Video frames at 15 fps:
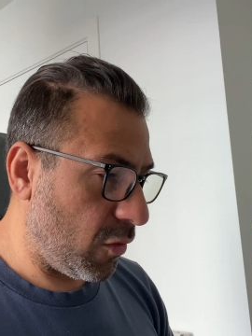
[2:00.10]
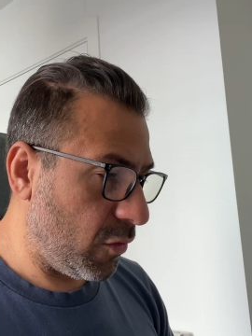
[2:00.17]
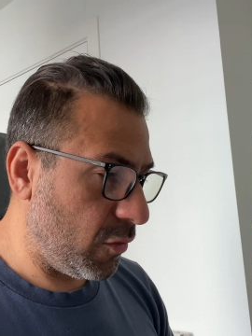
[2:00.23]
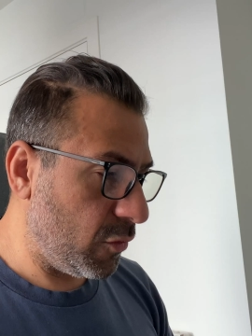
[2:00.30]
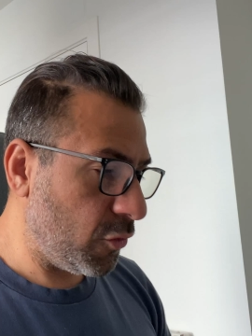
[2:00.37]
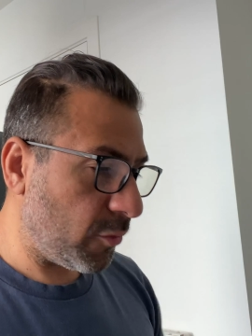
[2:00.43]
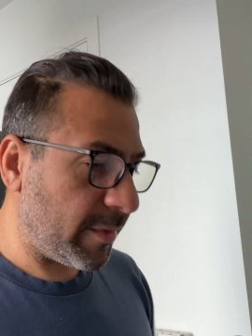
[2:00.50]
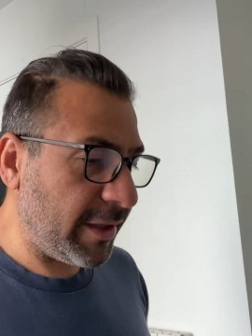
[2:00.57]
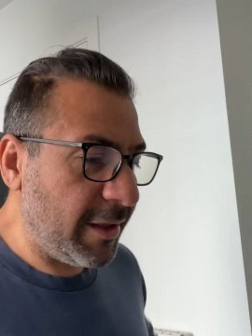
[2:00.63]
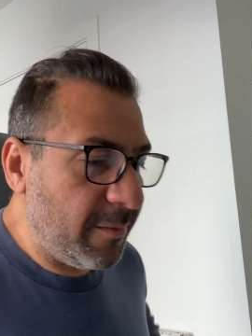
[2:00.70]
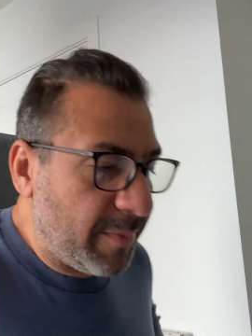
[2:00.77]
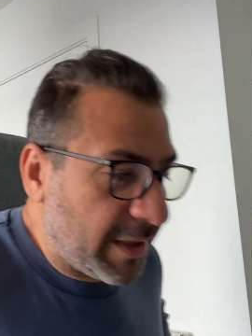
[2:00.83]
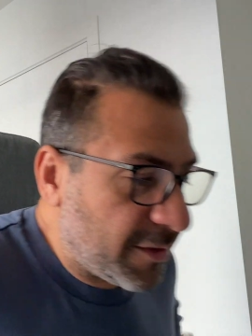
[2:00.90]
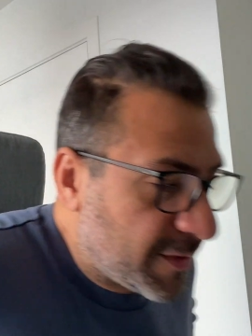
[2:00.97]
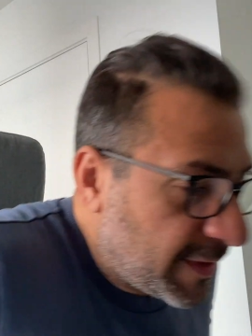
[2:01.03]
Normally,
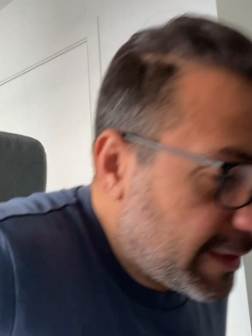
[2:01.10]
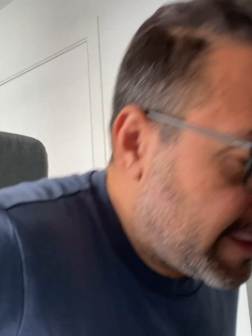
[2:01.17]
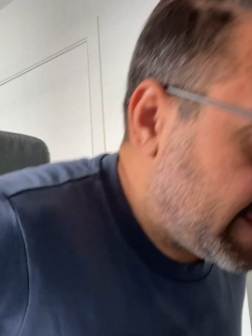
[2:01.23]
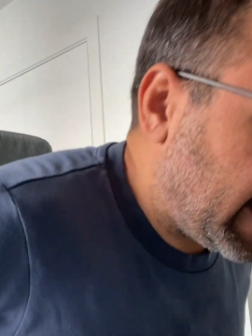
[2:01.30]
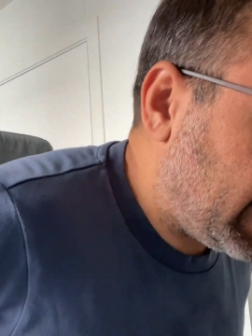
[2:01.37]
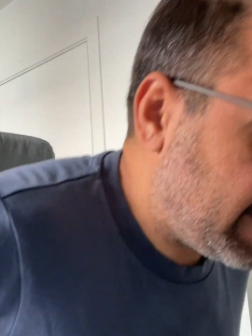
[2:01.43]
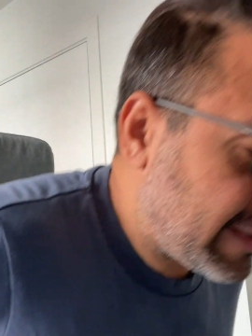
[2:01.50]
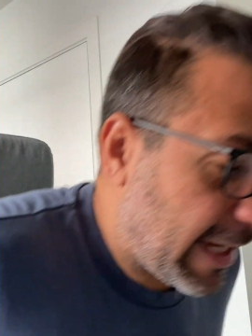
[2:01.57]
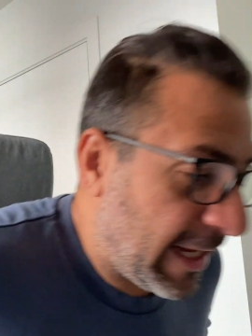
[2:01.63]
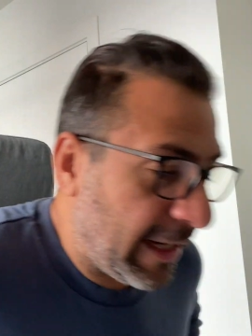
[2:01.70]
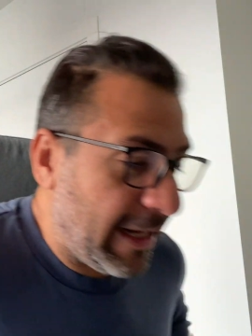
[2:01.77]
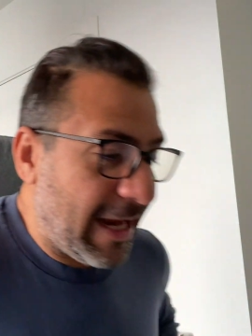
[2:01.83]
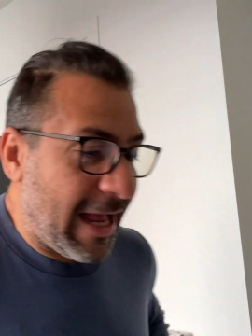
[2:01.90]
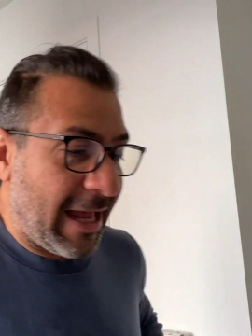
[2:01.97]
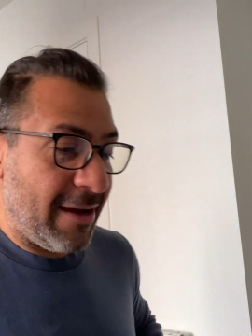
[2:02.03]
because in this case,
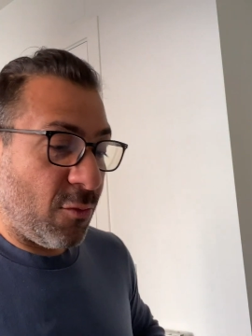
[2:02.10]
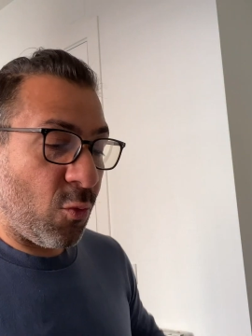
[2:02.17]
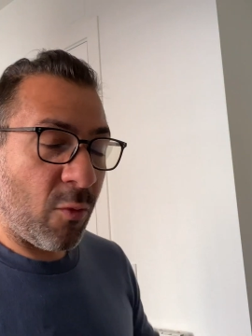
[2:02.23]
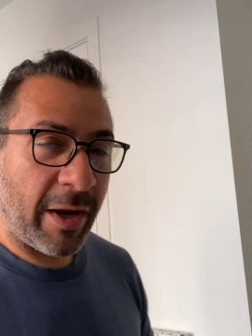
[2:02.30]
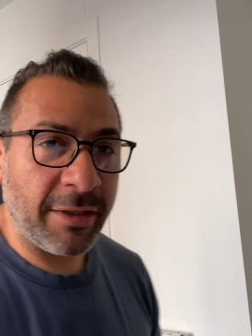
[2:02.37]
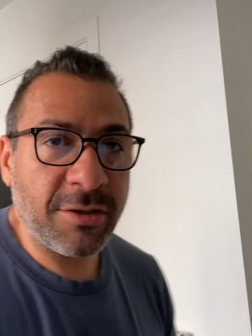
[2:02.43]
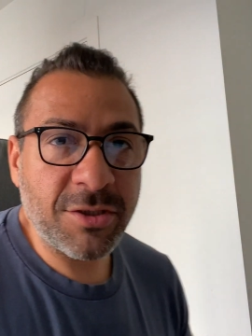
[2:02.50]
I went